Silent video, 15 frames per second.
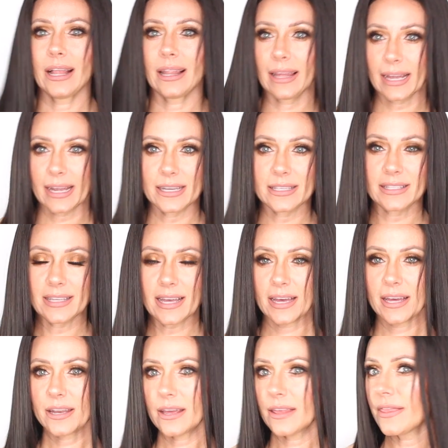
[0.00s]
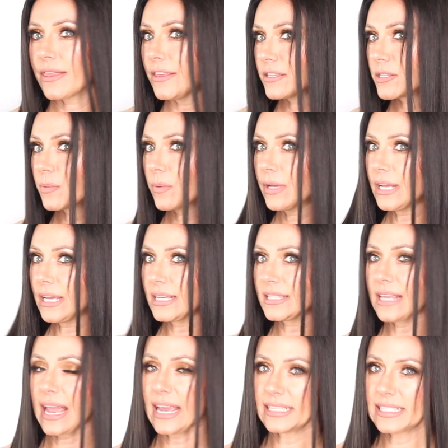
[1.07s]
Like I said, this one
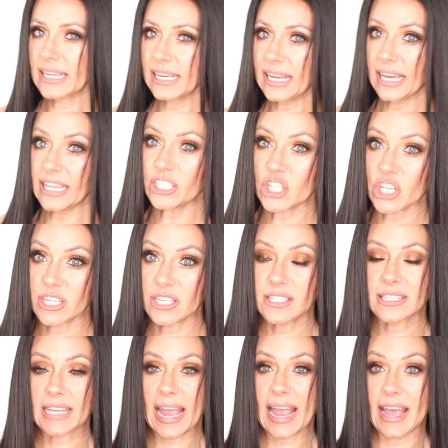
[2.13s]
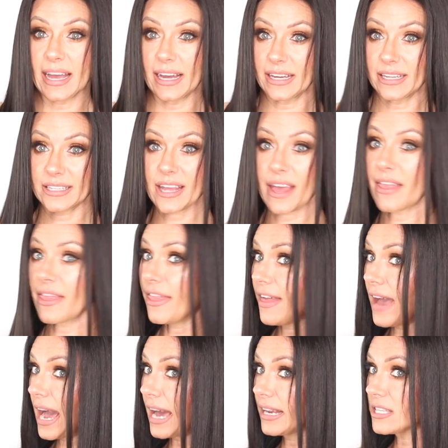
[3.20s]
is 18 inches, and
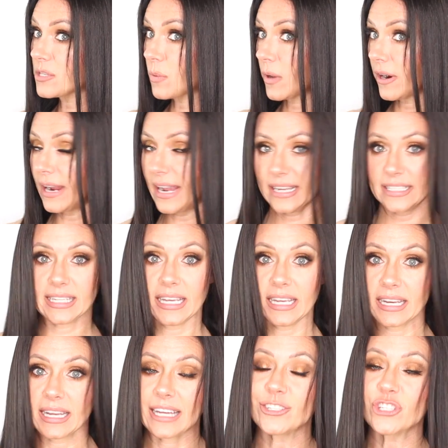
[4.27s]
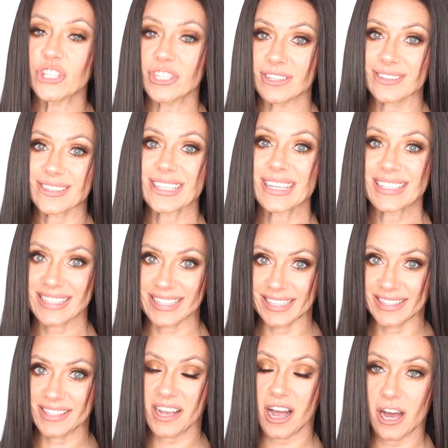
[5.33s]
that is where 18 inches
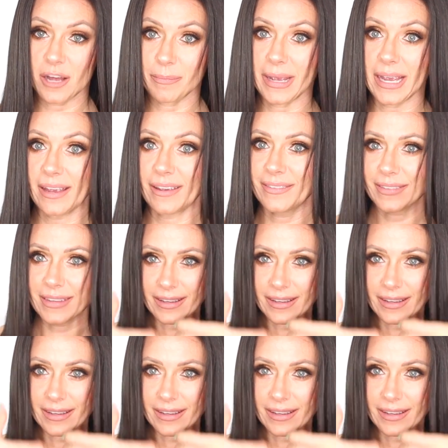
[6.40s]
sits on me.